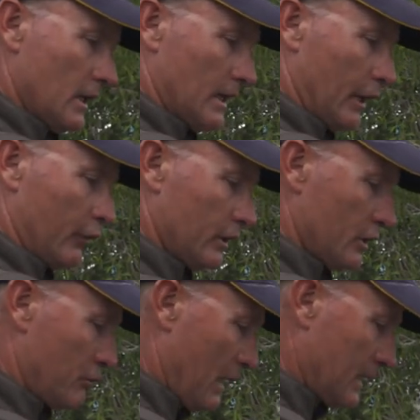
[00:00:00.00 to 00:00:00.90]
an area
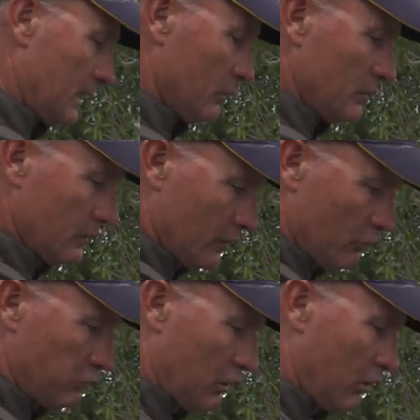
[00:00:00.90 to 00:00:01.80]
in the back here where you've
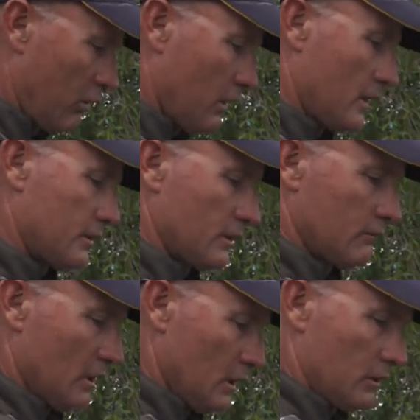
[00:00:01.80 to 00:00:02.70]
got pliers and